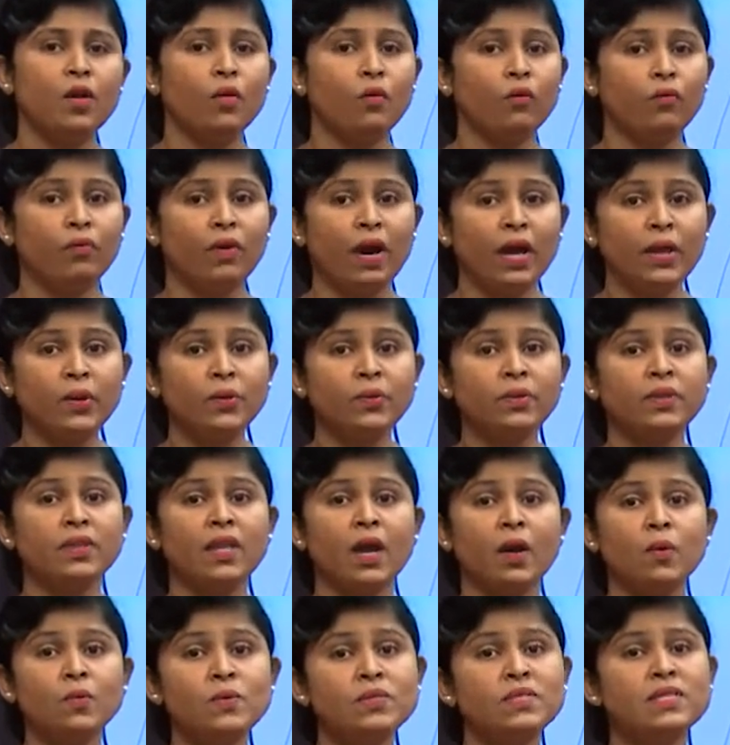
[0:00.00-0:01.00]

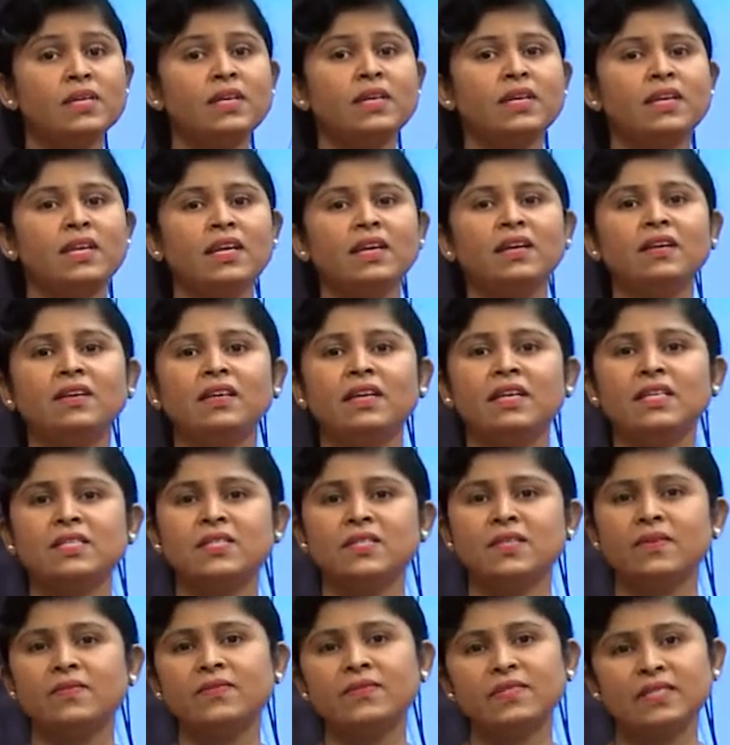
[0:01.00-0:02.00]
5000
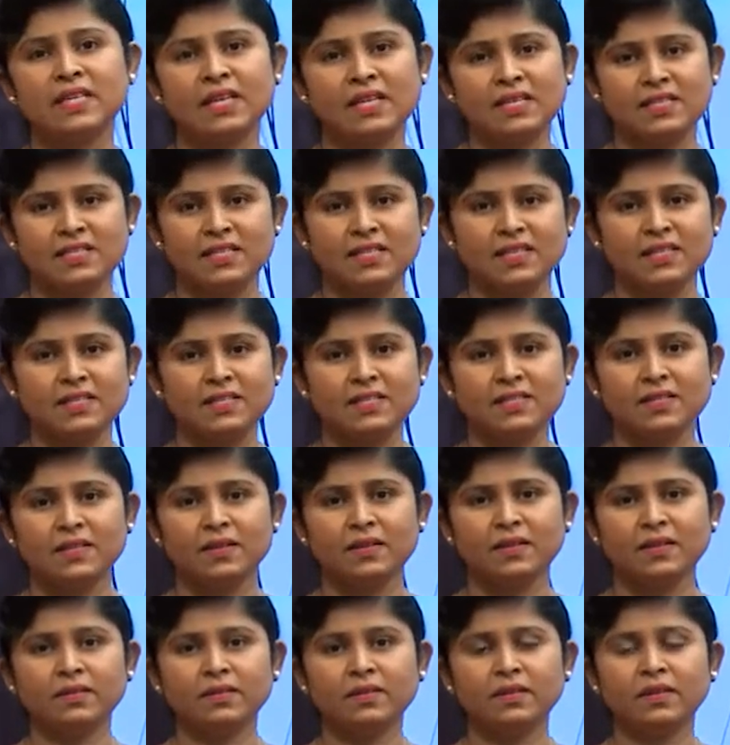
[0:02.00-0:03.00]
degrees of Celsius.
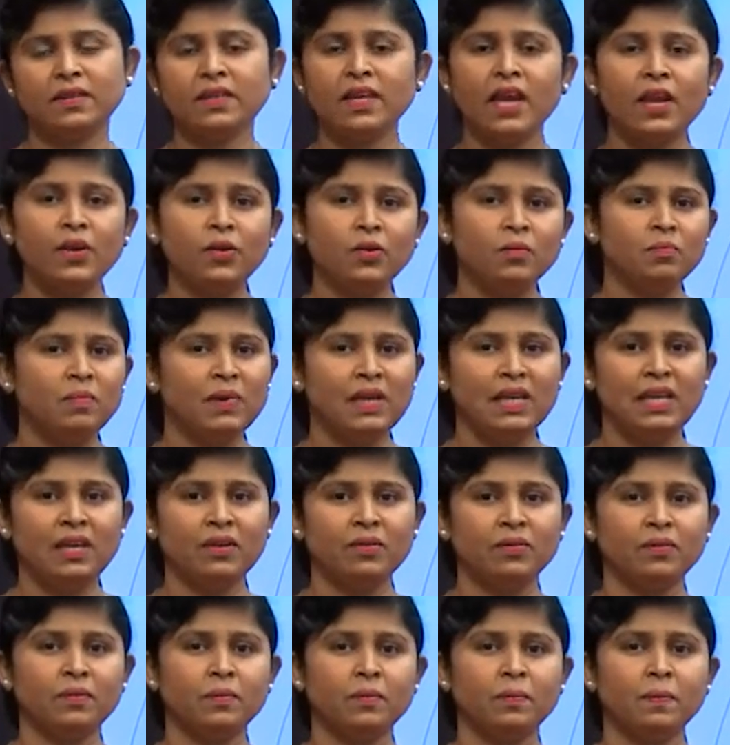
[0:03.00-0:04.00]
Can you
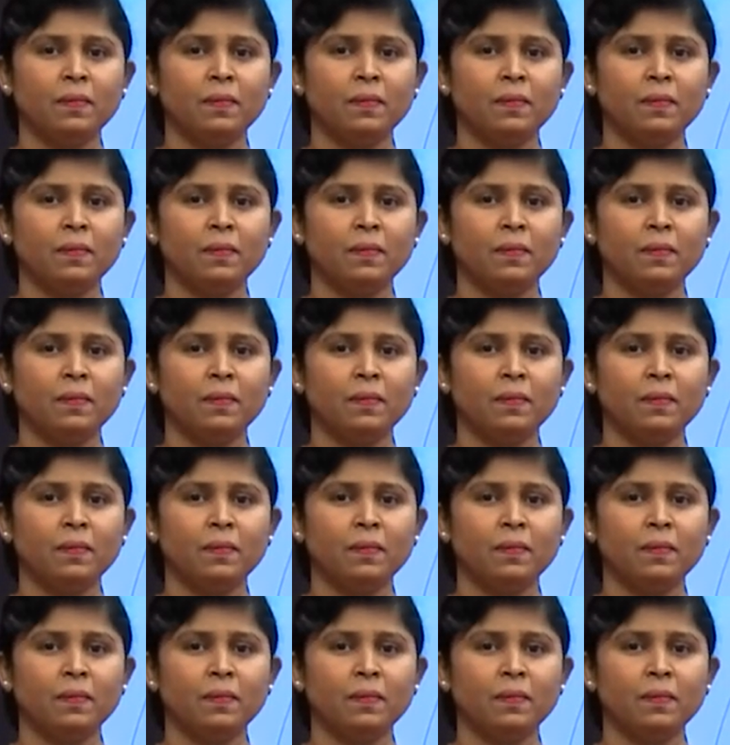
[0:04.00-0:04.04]
believe?